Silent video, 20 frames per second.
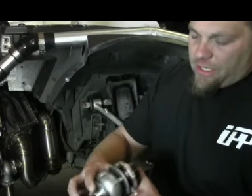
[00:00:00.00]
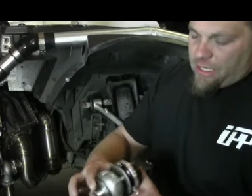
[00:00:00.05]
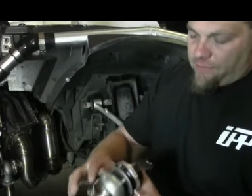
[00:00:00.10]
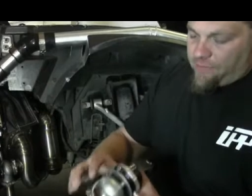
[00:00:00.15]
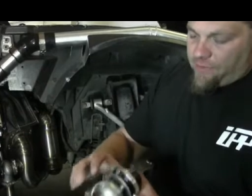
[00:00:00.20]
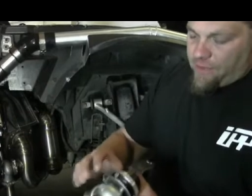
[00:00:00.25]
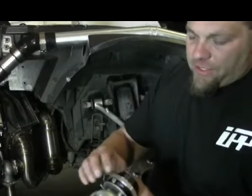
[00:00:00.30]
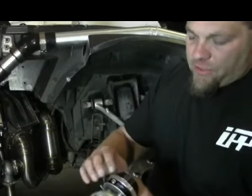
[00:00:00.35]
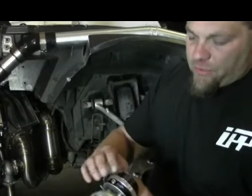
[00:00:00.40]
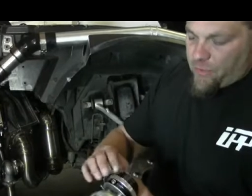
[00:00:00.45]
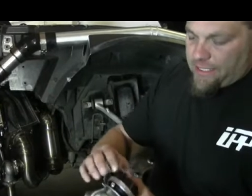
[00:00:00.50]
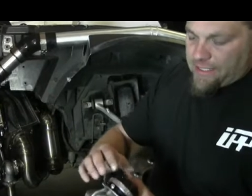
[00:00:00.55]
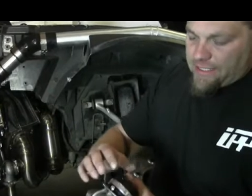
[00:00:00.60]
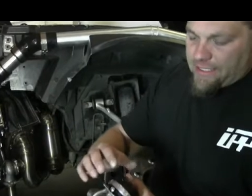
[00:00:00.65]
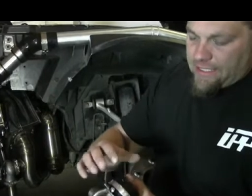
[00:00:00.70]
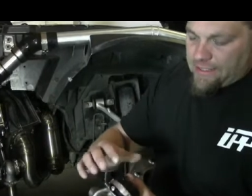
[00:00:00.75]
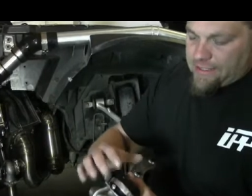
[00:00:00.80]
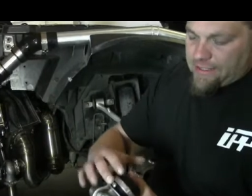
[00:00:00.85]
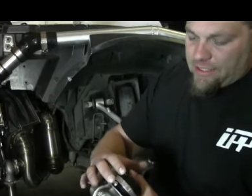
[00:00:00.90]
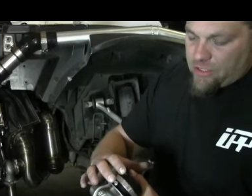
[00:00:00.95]
Now for these
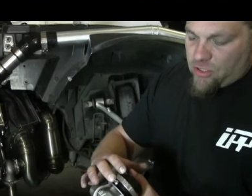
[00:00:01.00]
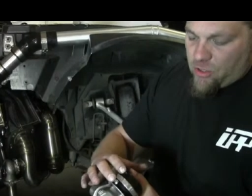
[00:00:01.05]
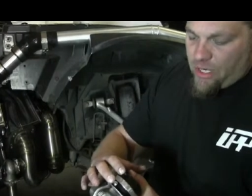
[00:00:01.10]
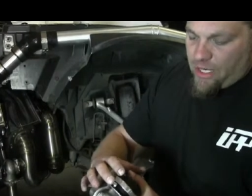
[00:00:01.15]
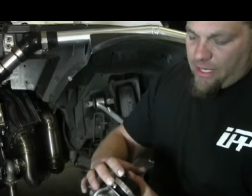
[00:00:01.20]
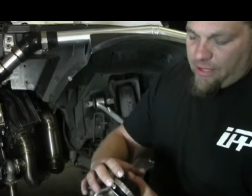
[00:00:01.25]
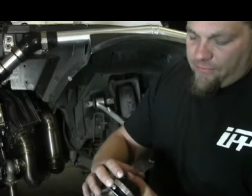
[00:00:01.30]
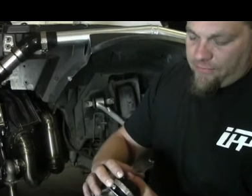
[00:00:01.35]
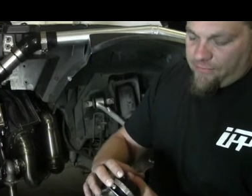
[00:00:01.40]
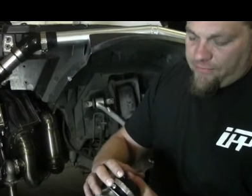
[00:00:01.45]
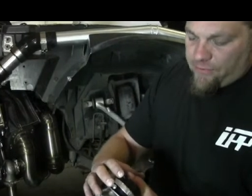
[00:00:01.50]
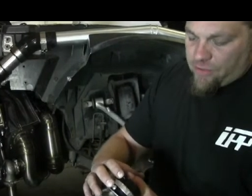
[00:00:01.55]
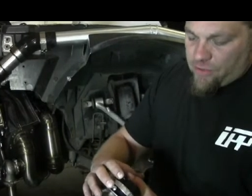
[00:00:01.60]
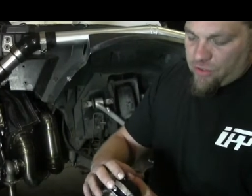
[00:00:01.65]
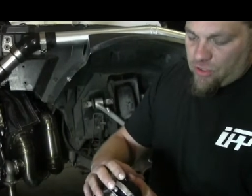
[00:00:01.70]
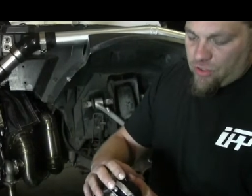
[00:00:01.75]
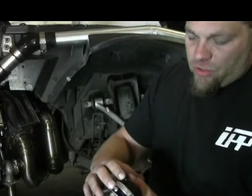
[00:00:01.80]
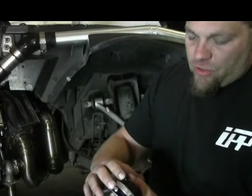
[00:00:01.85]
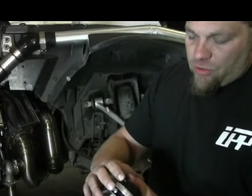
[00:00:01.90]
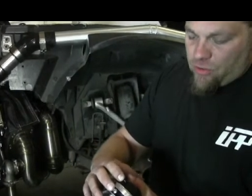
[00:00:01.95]
wastegates, they do have
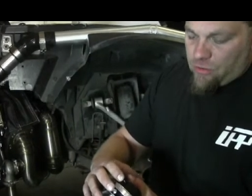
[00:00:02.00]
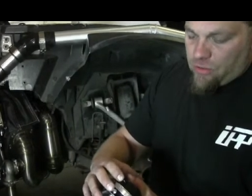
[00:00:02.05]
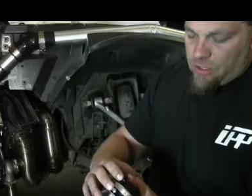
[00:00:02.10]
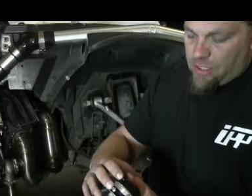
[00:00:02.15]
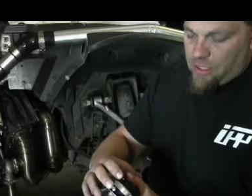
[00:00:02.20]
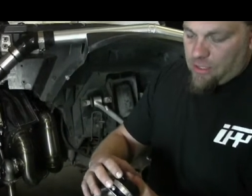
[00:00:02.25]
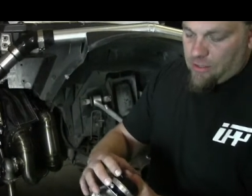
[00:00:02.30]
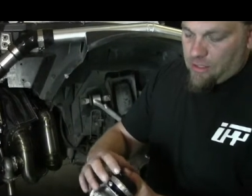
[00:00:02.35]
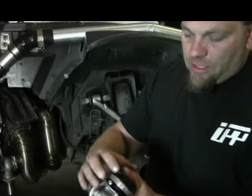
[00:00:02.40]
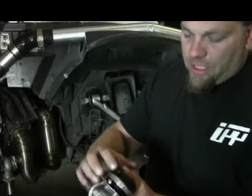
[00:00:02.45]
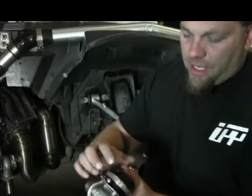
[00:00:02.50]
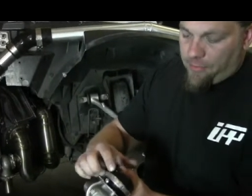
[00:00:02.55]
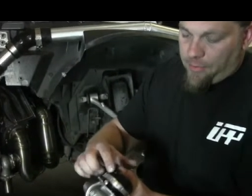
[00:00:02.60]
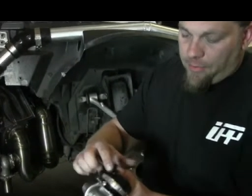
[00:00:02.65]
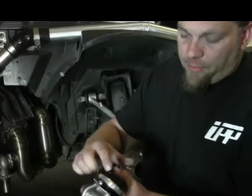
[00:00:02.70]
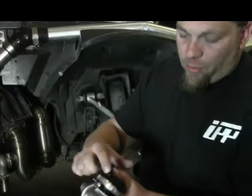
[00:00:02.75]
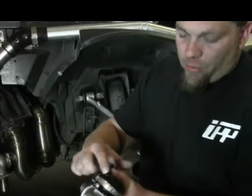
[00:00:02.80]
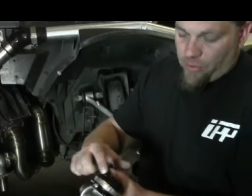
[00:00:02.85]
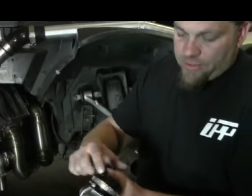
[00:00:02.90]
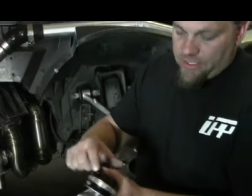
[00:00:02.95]
2 upper
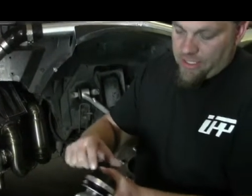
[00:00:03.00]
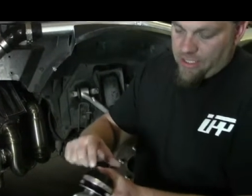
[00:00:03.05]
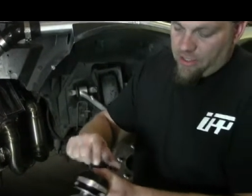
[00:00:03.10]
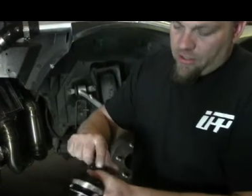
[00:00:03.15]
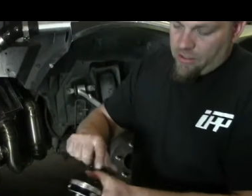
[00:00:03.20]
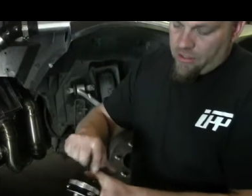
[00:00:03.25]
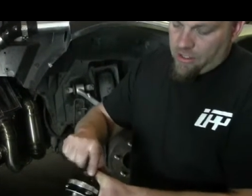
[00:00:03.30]
ports here